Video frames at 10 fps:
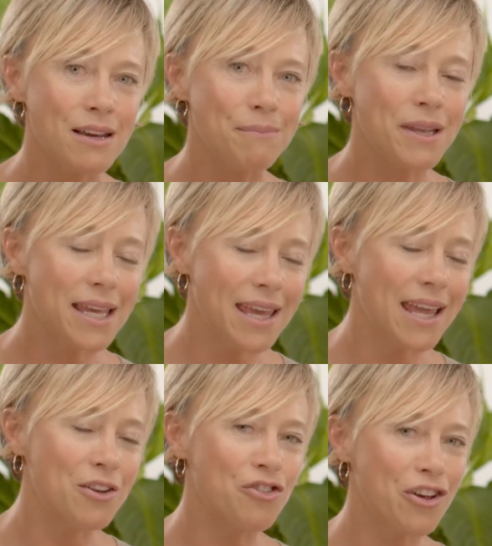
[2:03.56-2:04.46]
but
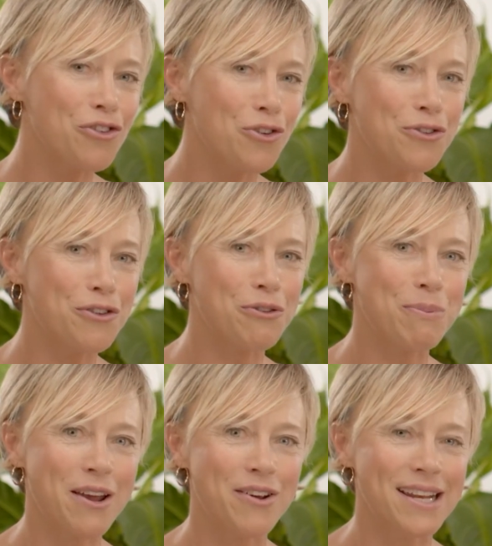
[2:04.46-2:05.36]
again, just use it
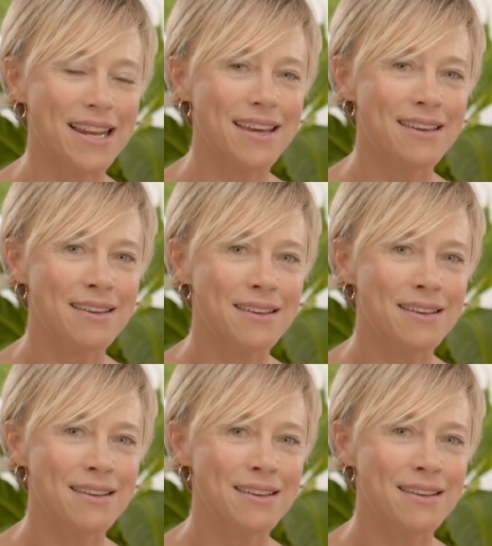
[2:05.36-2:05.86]
sparingly.